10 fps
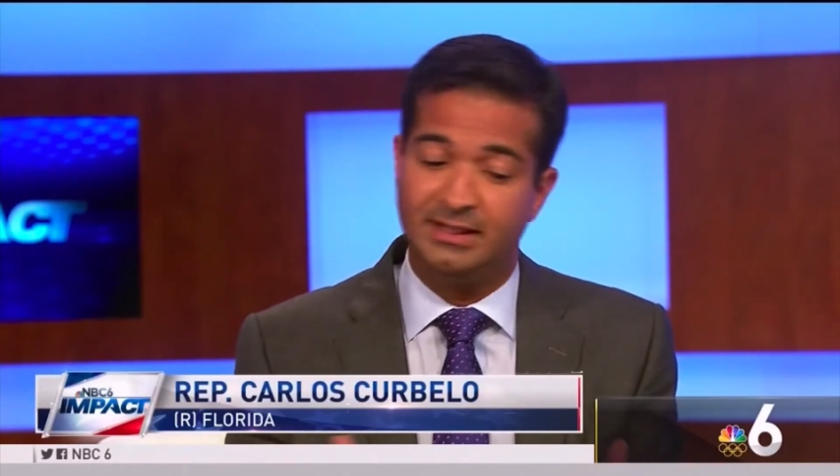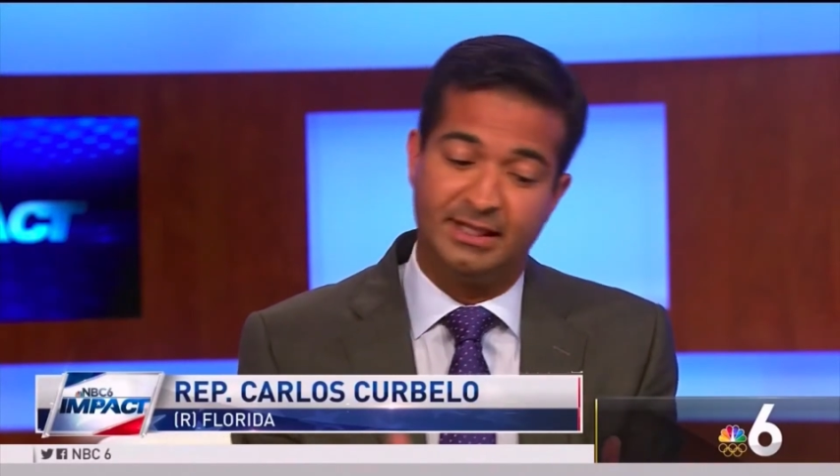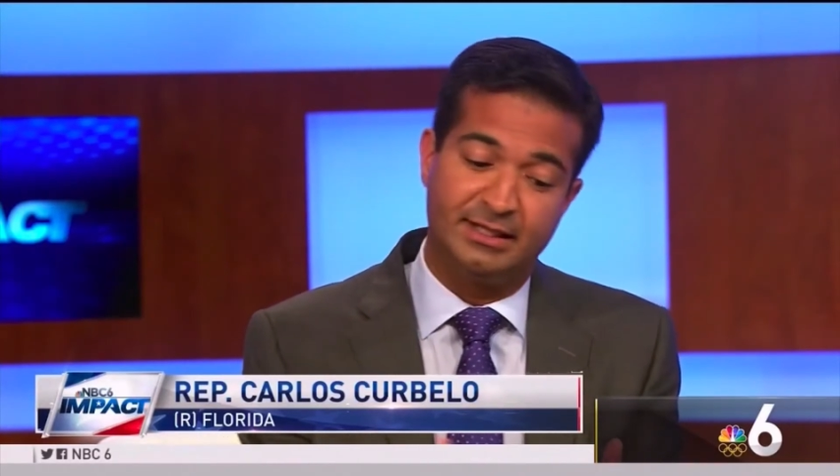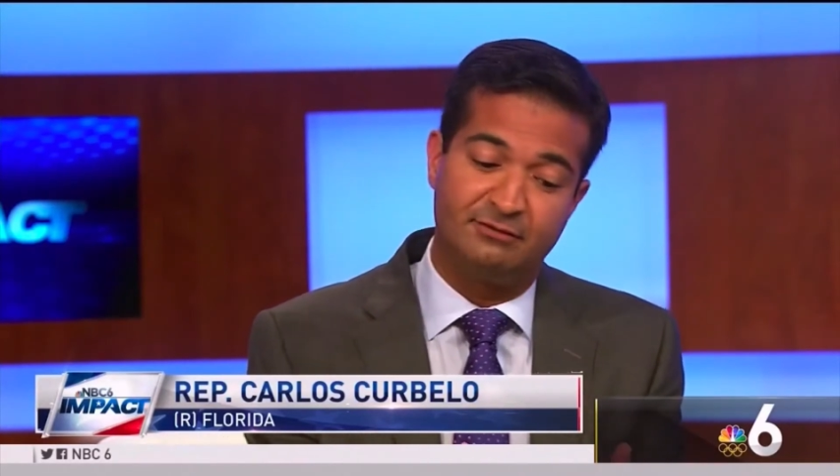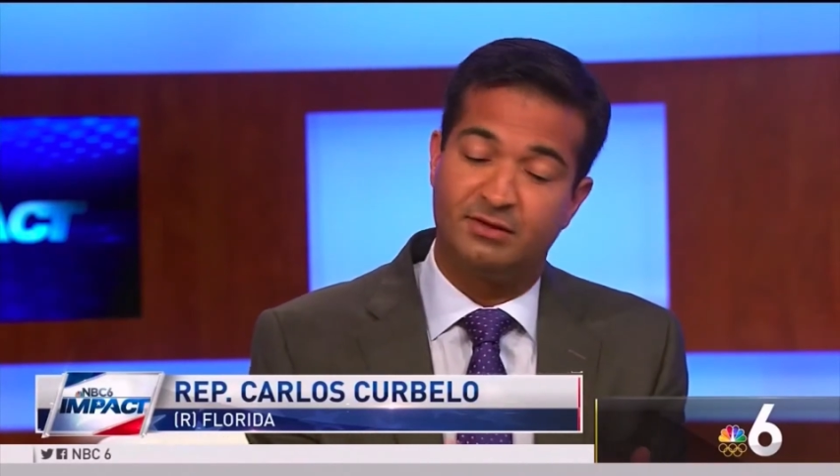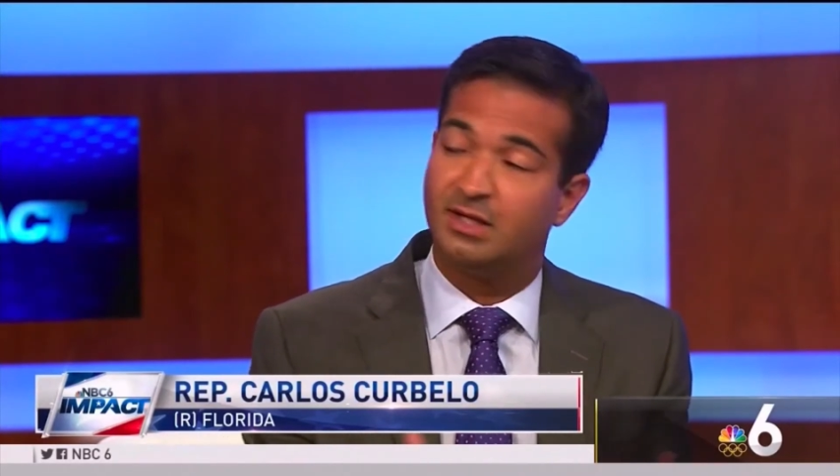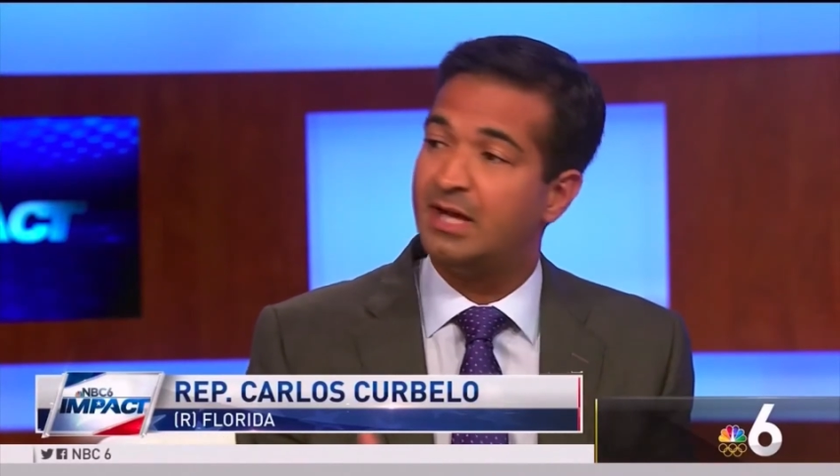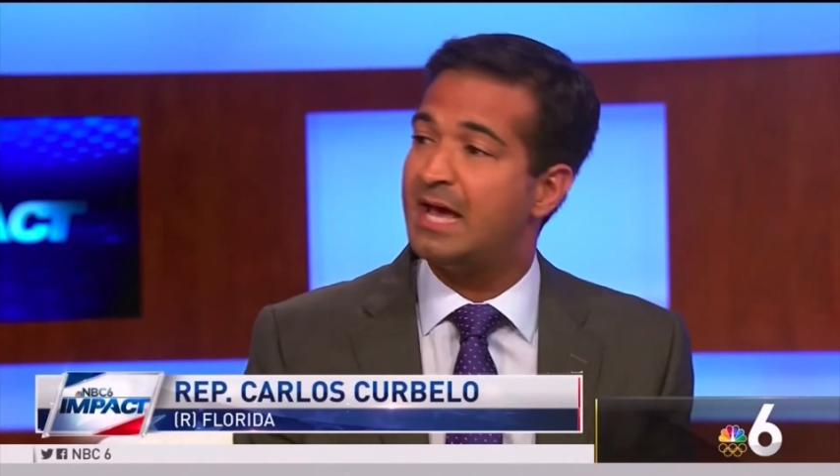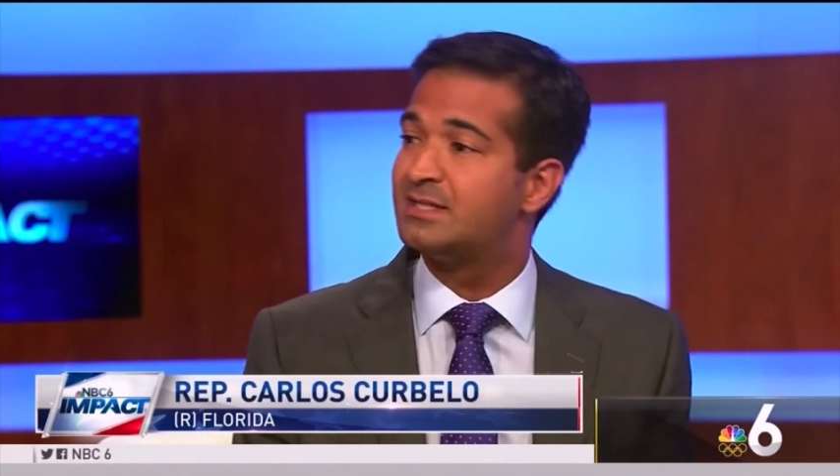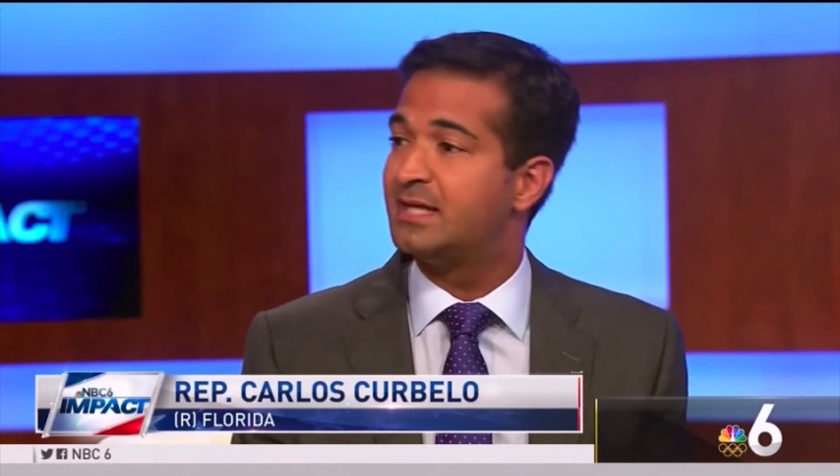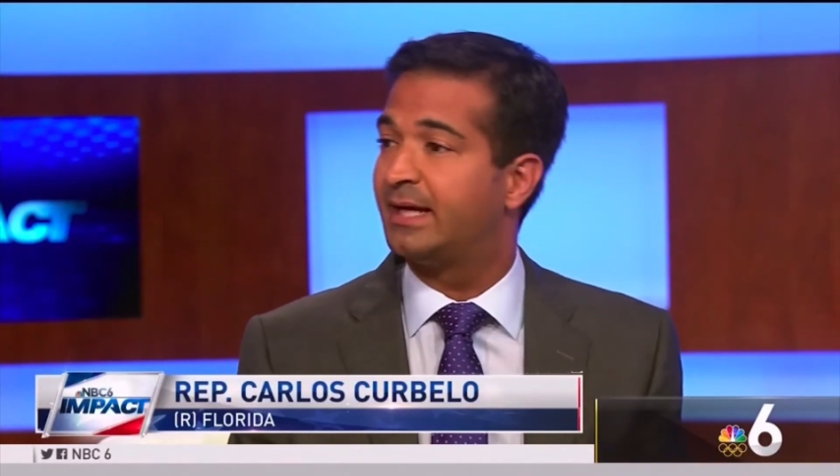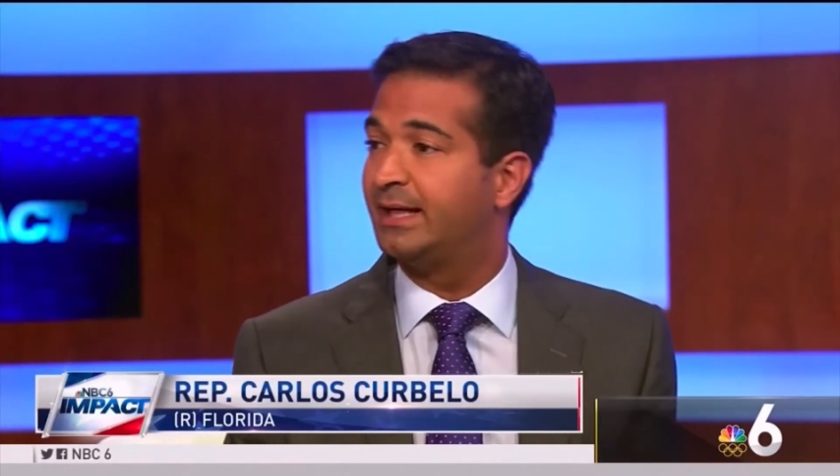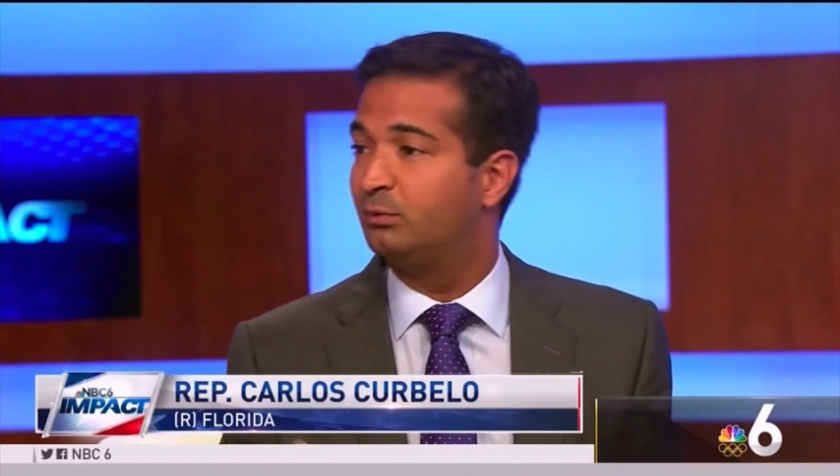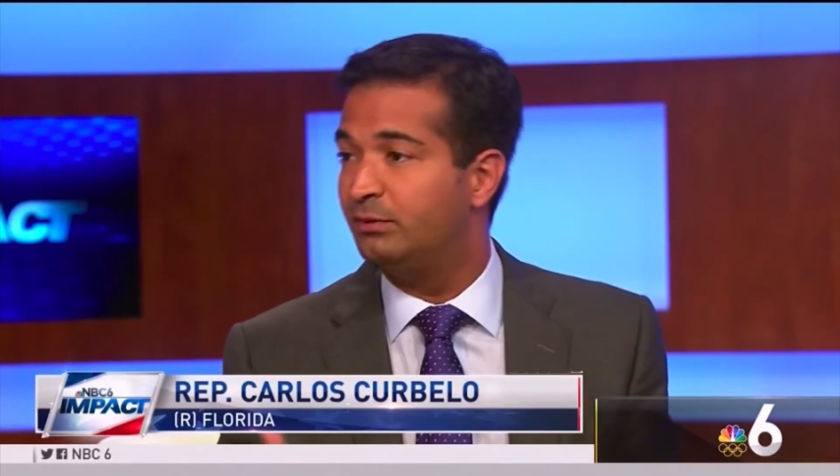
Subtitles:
And then for the last decade,